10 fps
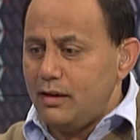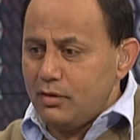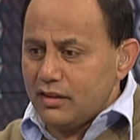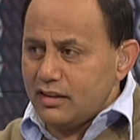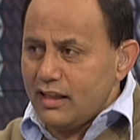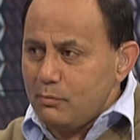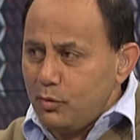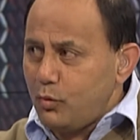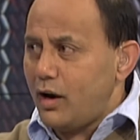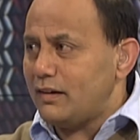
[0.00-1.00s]
but the number
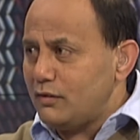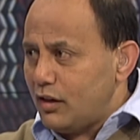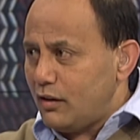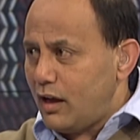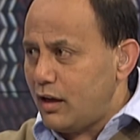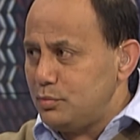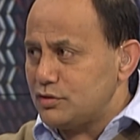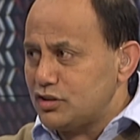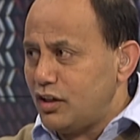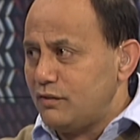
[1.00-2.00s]
one
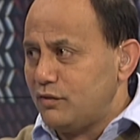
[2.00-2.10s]
open side